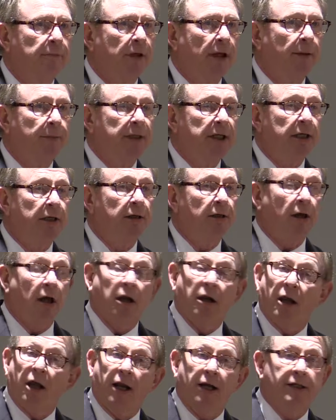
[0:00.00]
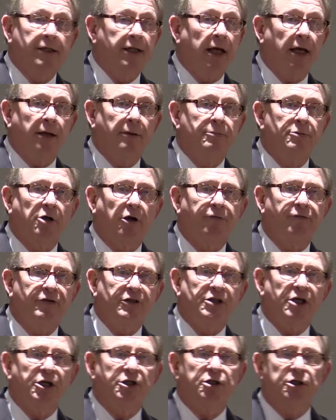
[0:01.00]
I mean, a lot of times our
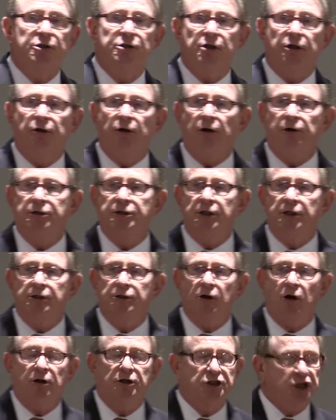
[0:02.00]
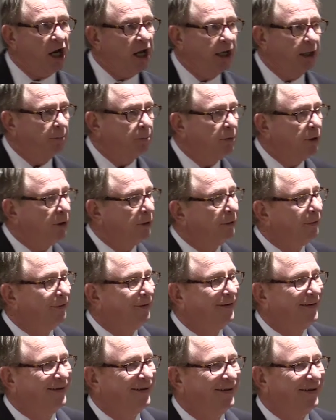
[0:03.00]
physicians and nurses are ashamed
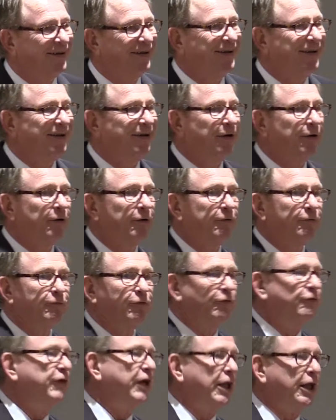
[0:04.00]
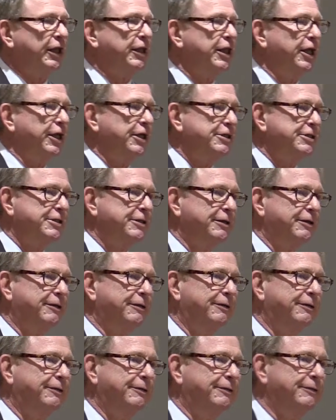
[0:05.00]
for feeling this.
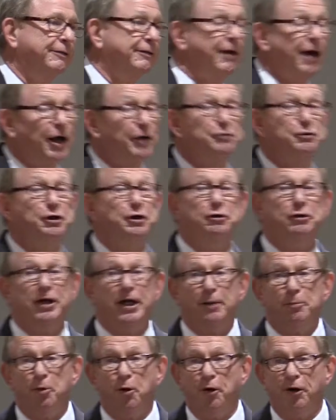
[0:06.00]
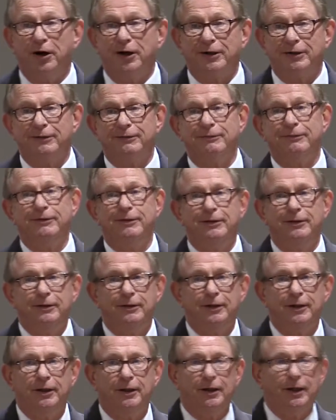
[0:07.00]
Not true anymore.
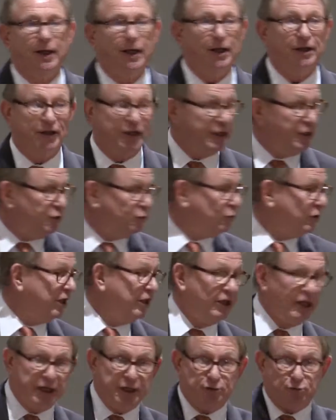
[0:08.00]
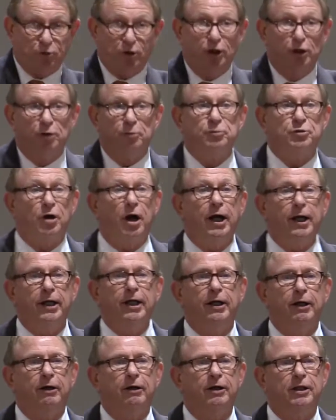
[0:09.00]
In these rooms right
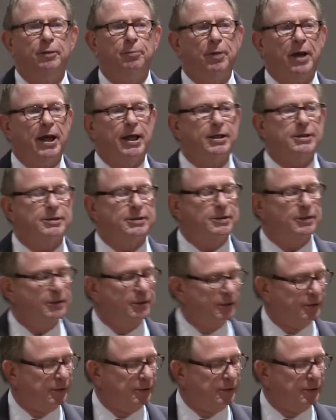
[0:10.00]
here in the past